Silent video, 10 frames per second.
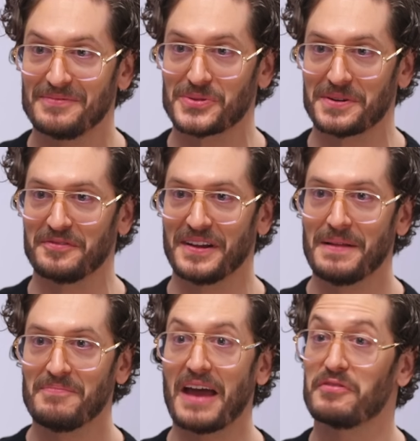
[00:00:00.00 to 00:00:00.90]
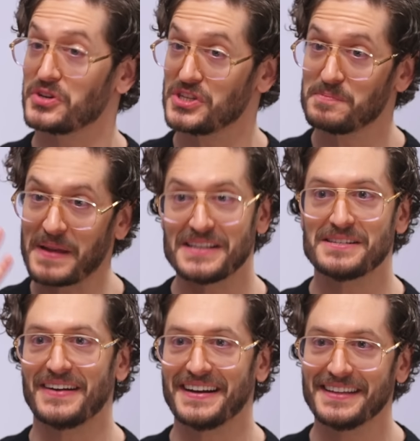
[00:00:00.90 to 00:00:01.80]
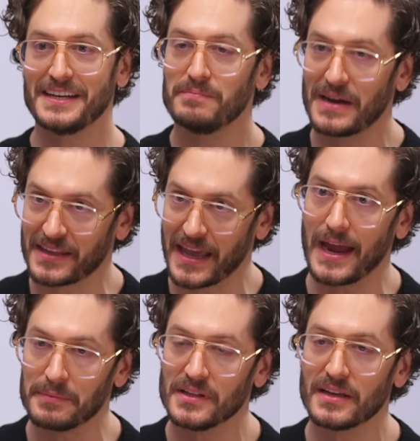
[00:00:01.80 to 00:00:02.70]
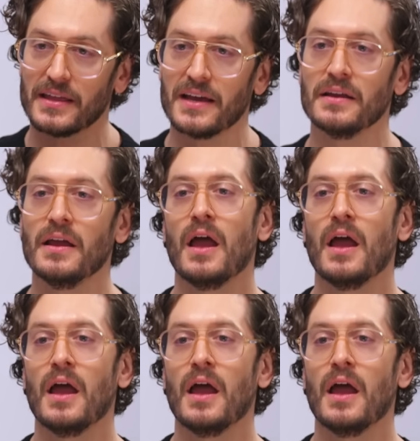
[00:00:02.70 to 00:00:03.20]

sort of have your space violated by the camera like that.